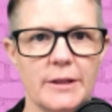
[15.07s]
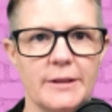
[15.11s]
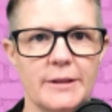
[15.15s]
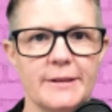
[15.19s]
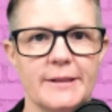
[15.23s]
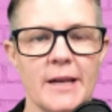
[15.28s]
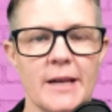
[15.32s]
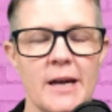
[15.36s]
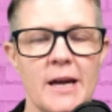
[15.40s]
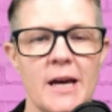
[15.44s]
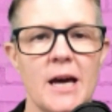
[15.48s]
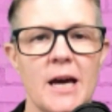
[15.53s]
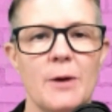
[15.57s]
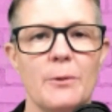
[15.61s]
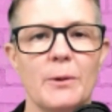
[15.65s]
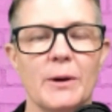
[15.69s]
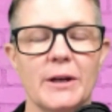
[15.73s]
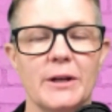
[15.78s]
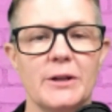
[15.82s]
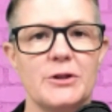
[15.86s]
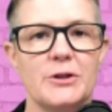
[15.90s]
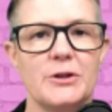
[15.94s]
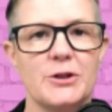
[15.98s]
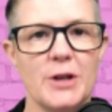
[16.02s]
And we're going to
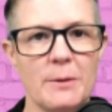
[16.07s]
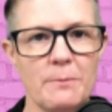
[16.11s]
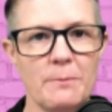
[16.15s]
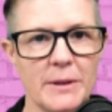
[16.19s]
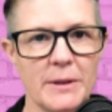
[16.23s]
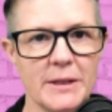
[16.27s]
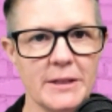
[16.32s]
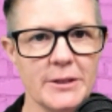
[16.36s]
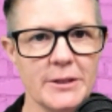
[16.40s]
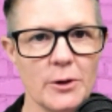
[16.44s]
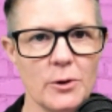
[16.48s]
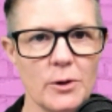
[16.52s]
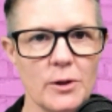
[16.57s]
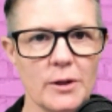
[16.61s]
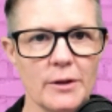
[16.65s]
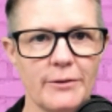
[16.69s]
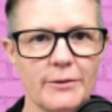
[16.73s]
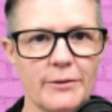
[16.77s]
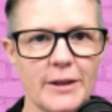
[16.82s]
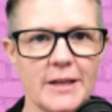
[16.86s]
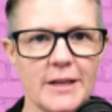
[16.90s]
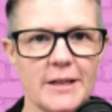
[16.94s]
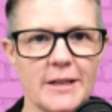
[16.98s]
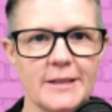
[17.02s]
jump into all of these
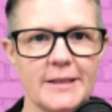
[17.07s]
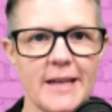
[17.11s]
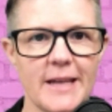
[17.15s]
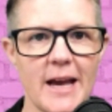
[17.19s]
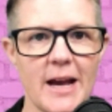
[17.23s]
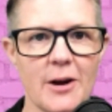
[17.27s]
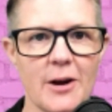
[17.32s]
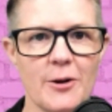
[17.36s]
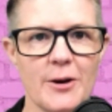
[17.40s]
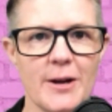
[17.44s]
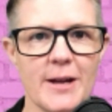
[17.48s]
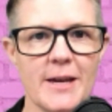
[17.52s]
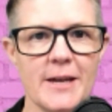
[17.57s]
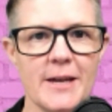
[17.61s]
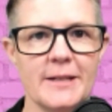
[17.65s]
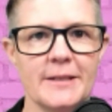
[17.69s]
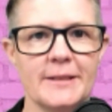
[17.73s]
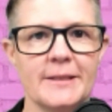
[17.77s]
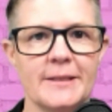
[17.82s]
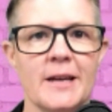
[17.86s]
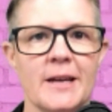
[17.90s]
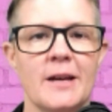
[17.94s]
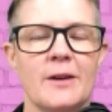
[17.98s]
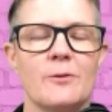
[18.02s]
areas
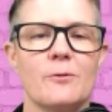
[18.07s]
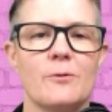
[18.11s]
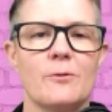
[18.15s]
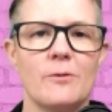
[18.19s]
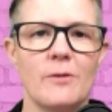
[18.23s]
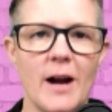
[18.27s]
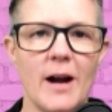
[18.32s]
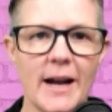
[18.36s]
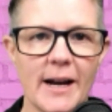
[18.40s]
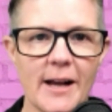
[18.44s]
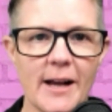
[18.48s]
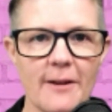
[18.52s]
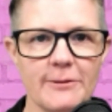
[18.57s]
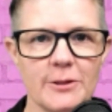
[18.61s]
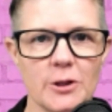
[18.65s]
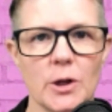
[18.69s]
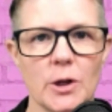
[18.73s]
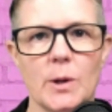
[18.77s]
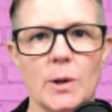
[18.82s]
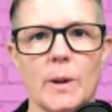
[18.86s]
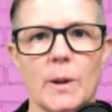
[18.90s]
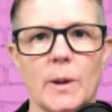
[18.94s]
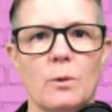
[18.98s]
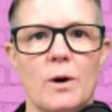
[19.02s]
right after a quick
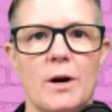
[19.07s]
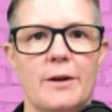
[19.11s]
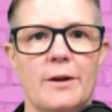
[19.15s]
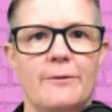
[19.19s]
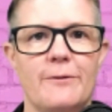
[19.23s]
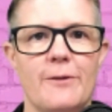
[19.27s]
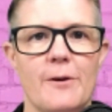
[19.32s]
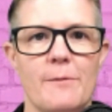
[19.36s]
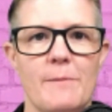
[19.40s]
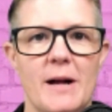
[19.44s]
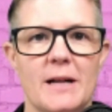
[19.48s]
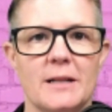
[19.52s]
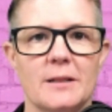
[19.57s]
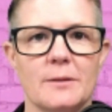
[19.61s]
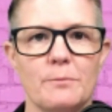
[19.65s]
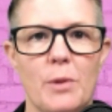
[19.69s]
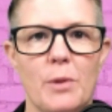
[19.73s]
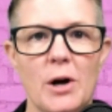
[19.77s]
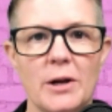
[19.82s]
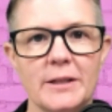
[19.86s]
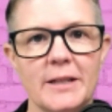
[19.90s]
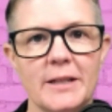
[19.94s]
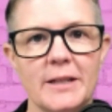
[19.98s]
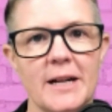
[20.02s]
word from our podcast
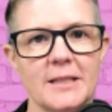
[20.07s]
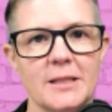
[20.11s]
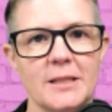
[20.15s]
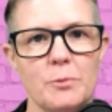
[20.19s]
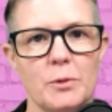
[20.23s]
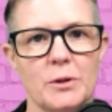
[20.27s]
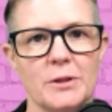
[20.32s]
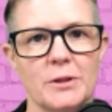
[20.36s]
sponsors,